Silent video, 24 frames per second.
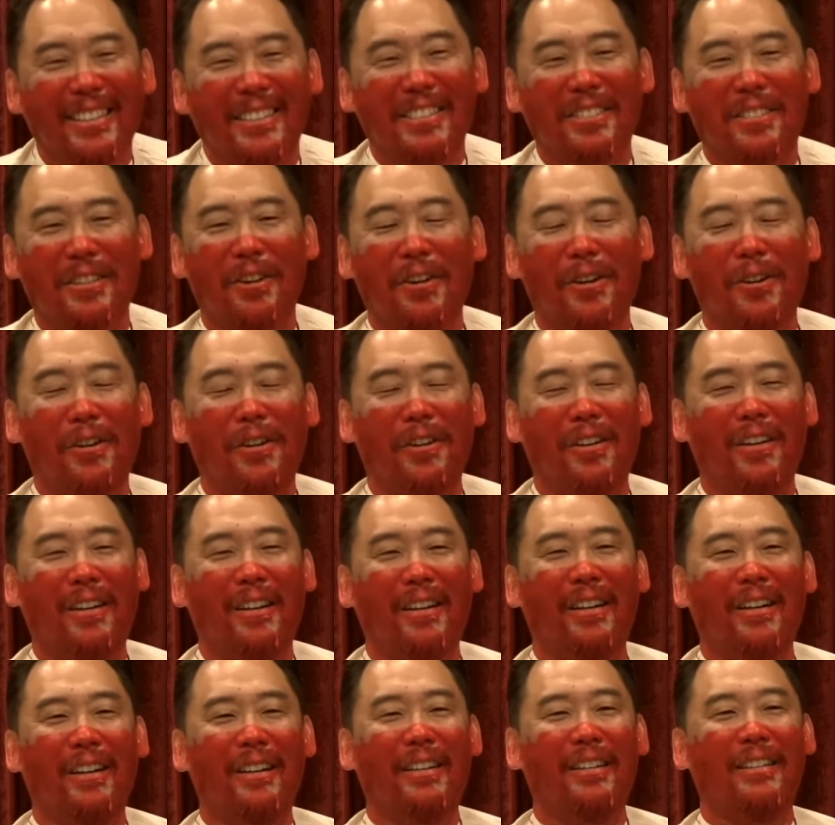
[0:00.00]
So that's
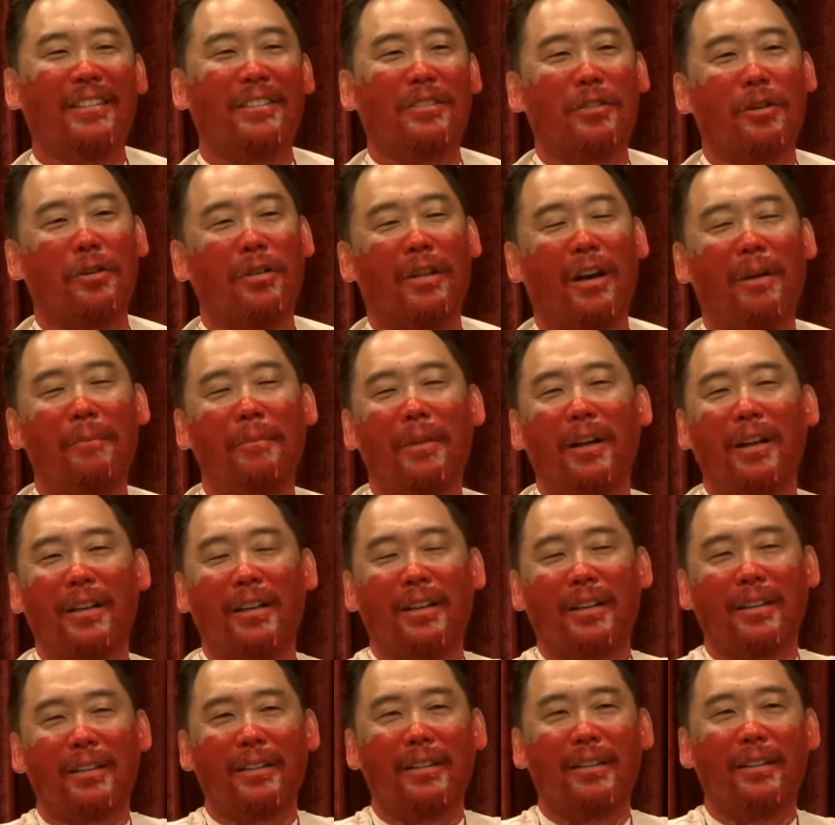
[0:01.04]
hilarious. So I'm like,